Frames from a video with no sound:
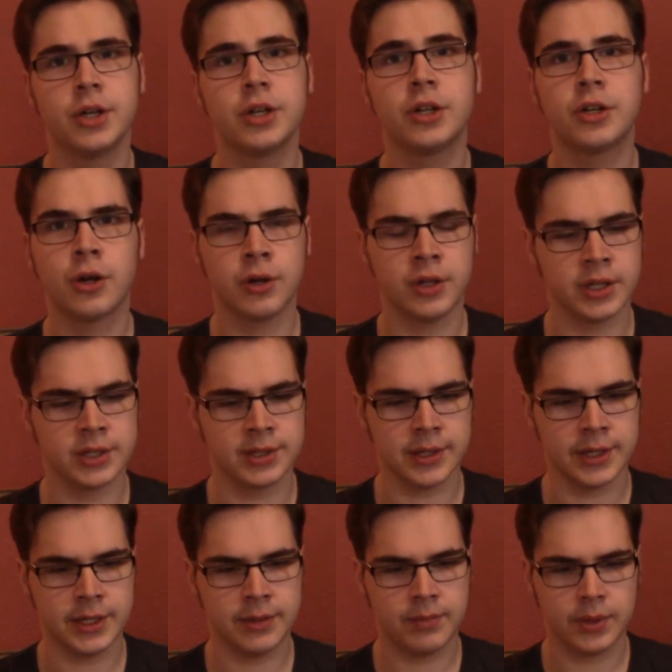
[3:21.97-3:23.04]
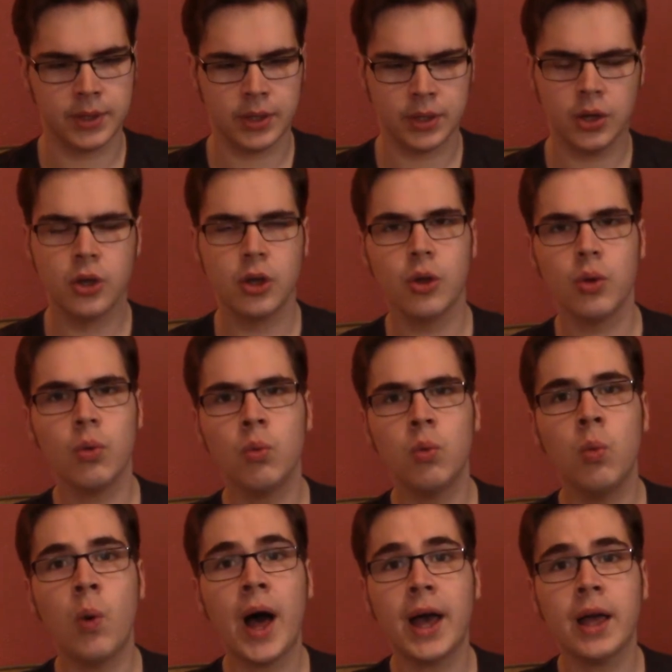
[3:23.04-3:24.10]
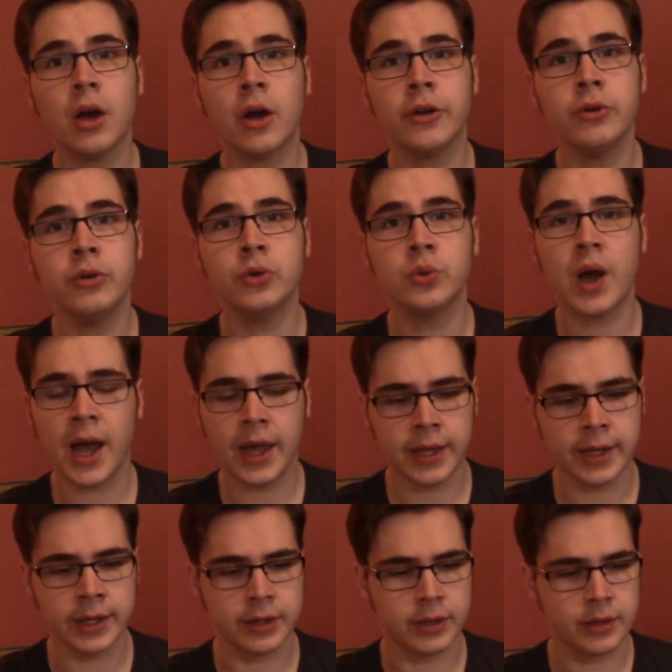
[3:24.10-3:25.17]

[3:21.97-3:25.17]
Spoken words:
courteously, "why are you crying?"